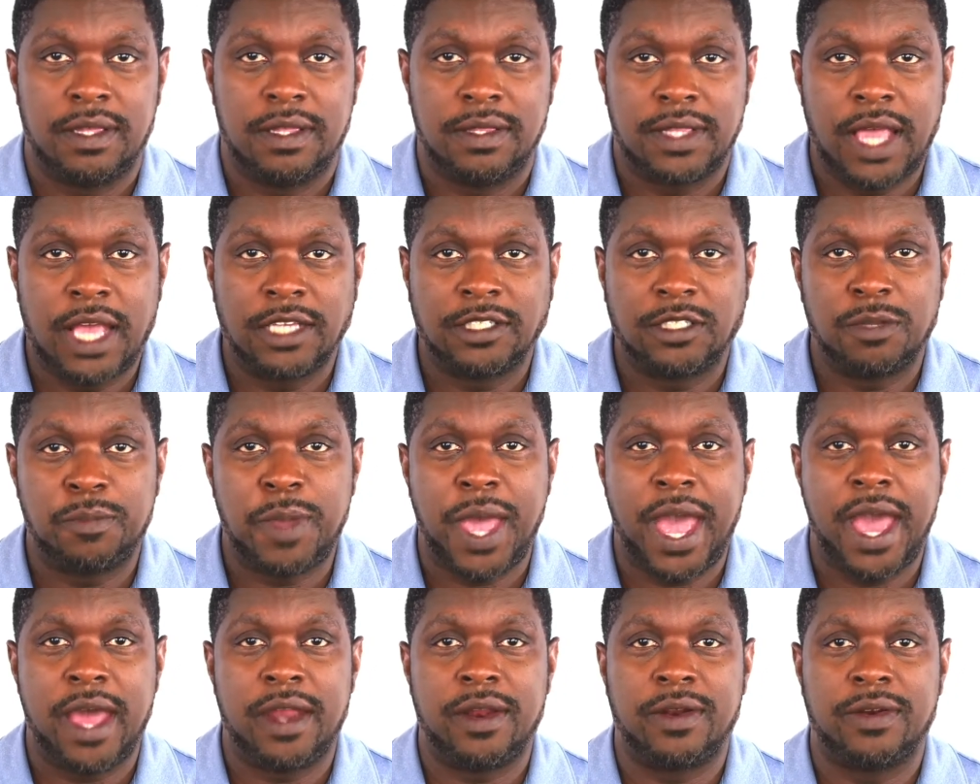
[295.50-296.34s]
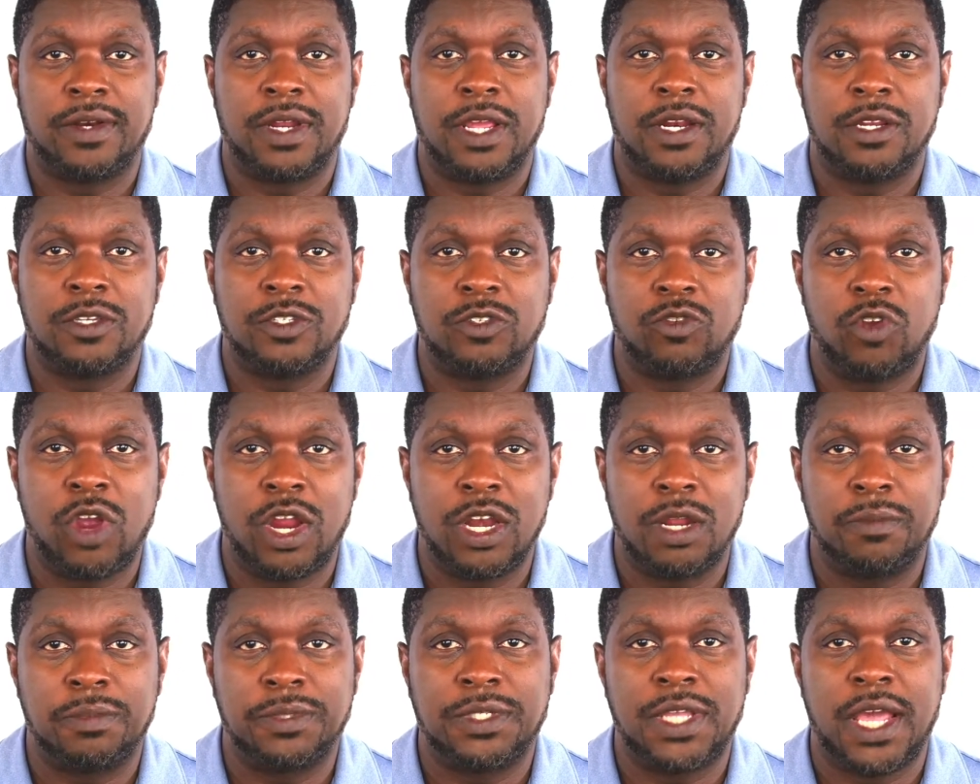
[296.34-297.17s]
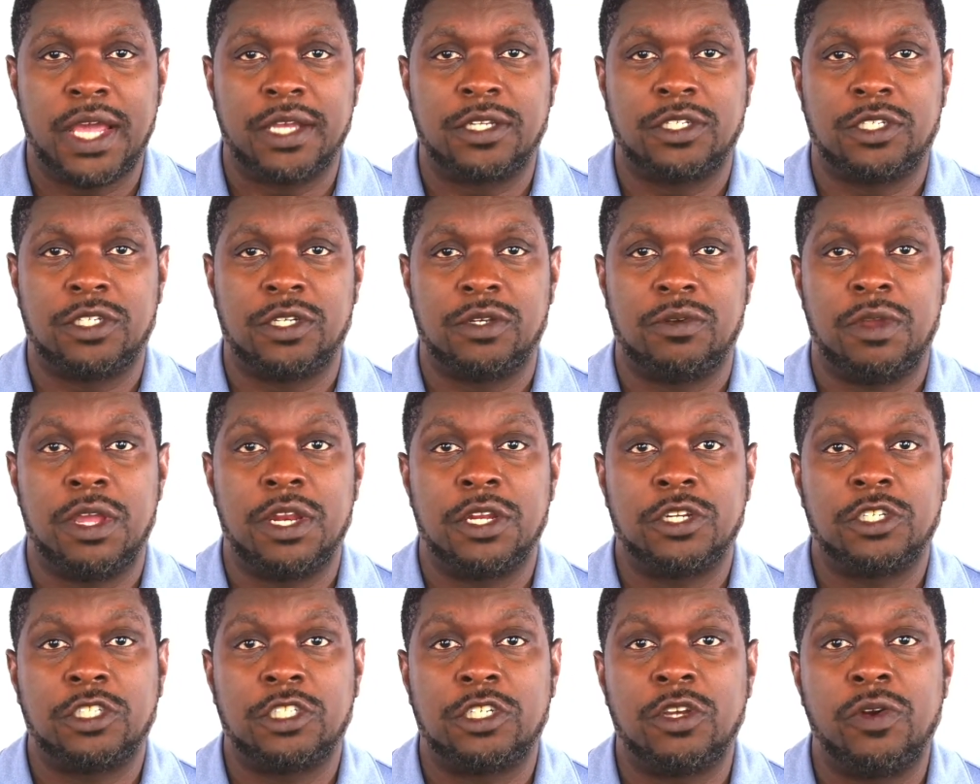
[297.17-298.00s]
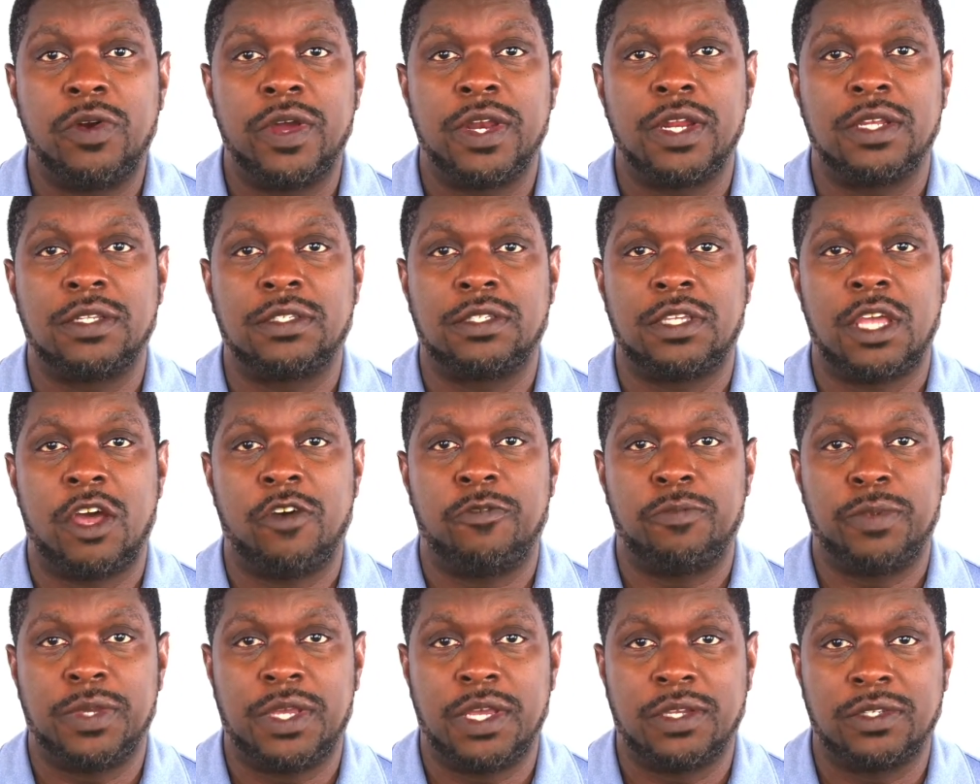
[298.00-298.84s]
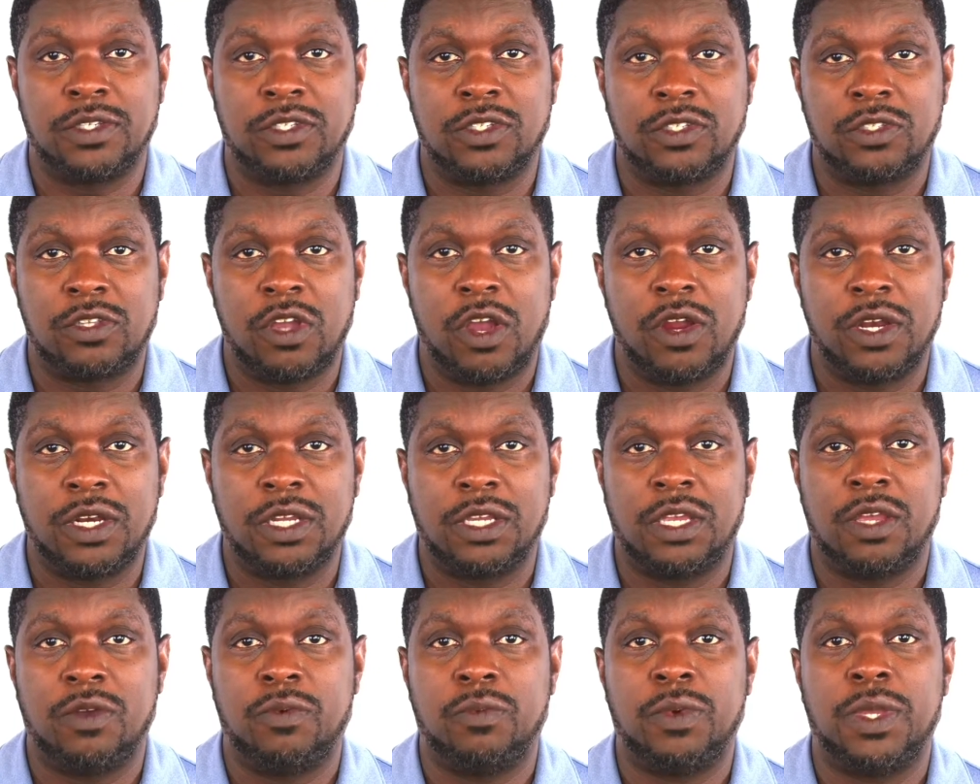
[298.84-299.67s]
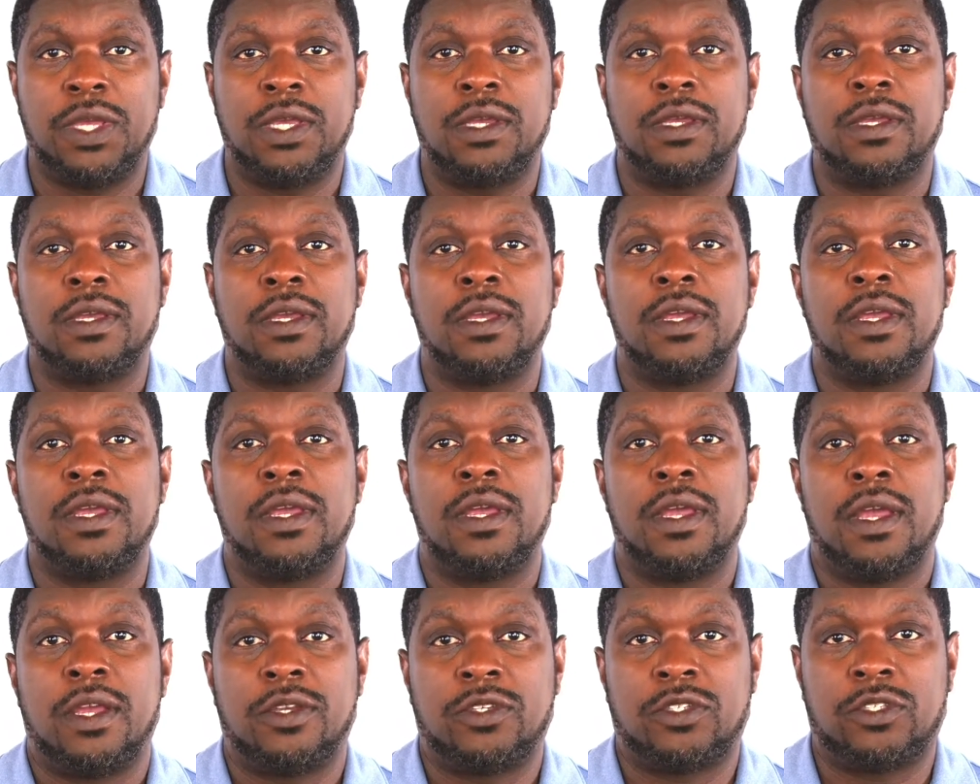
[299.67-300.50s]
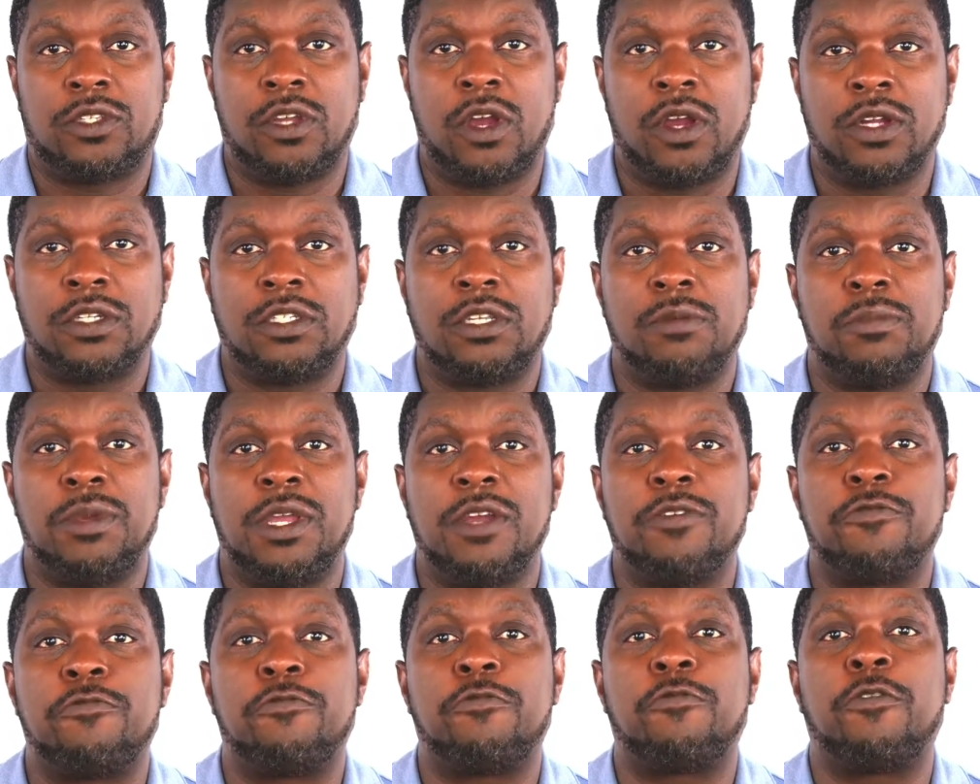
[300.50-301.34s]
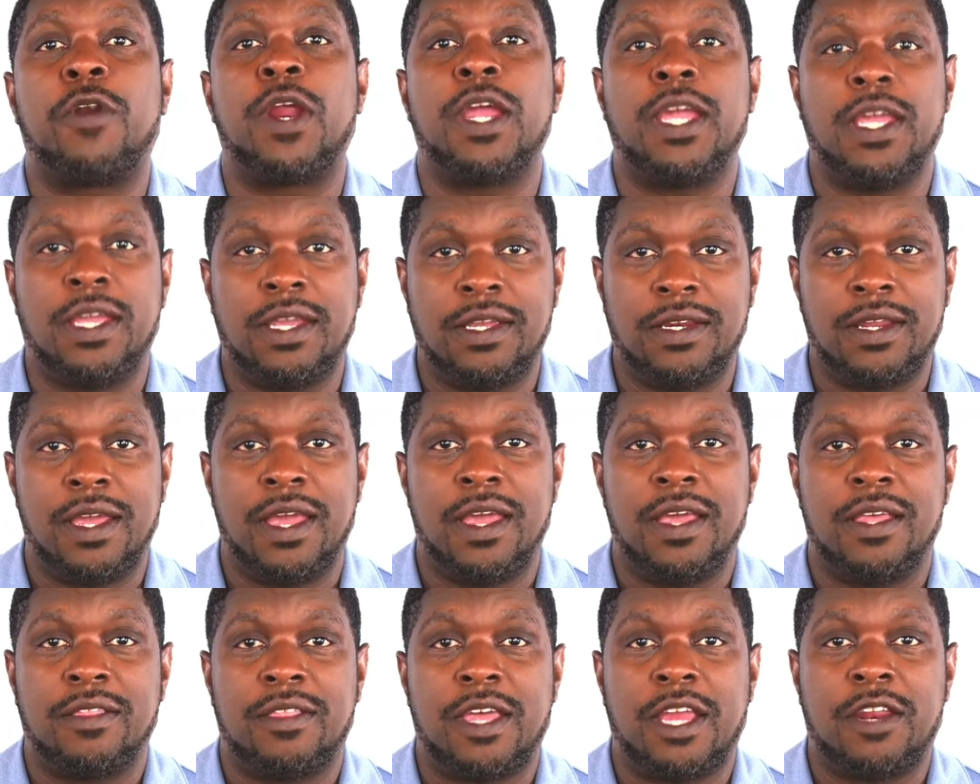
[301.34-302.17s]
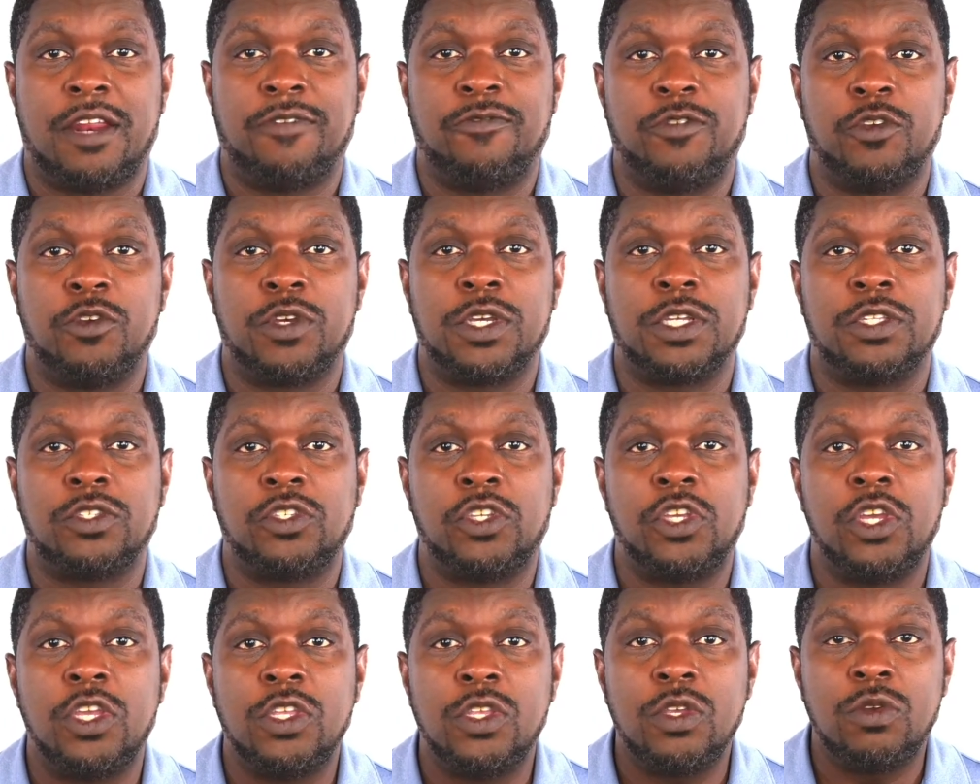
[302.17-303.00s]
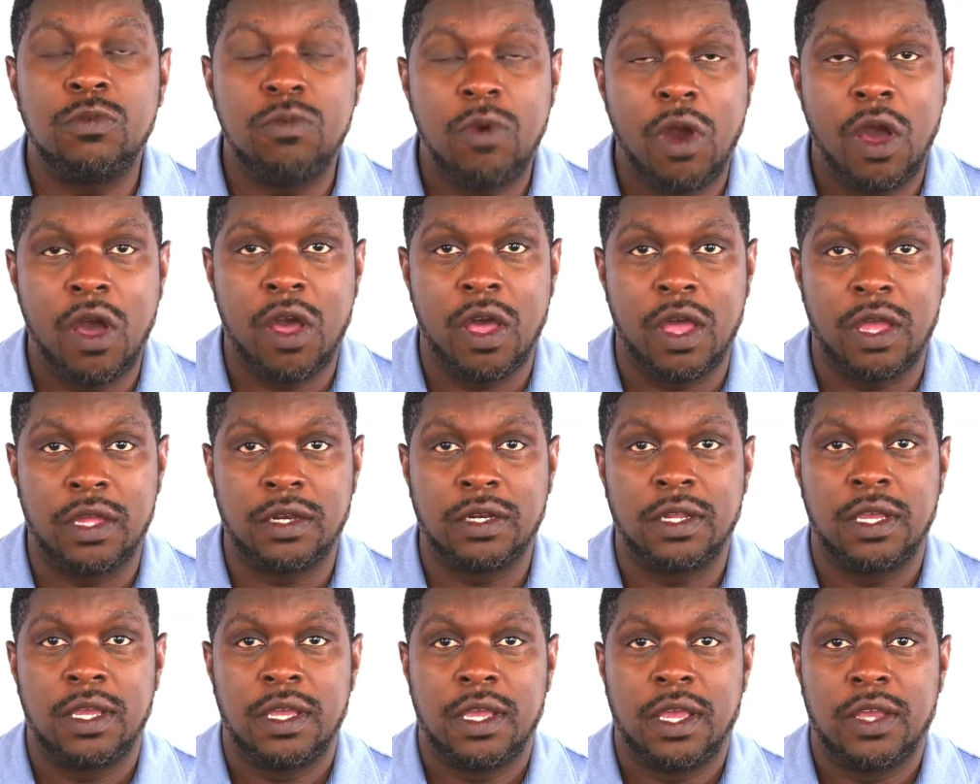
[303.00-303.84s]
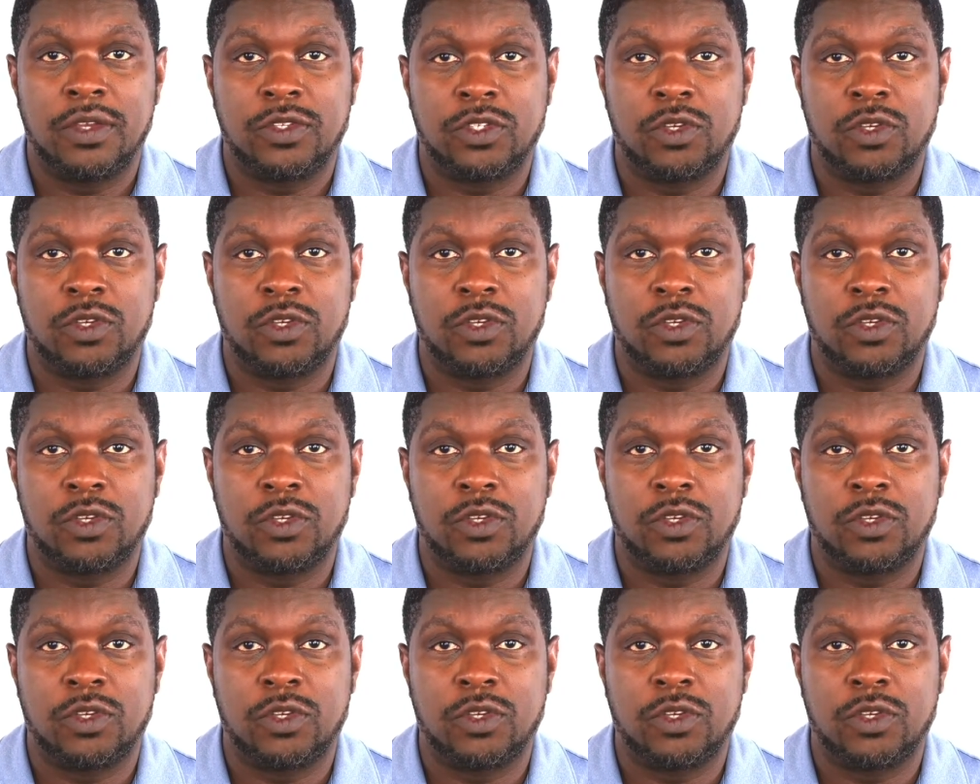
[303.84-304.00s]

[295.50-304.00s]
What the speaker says: That's the pattern, and it's trying to protect you. And it's showing itself because it's starting to get weak. It's starting to be afraid that if you continue on, it's